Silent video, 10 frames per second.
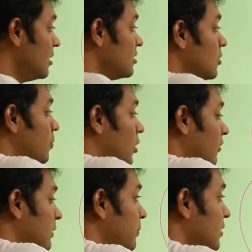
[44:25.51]
So
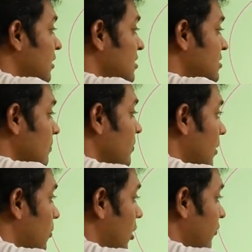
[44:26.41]
profit percentage is
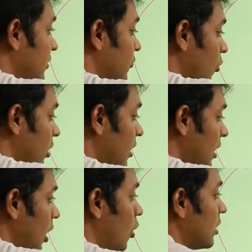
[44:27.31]
profit
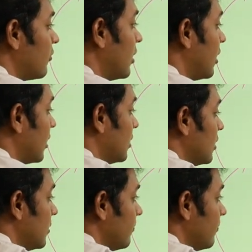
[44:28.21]
400 out of 100.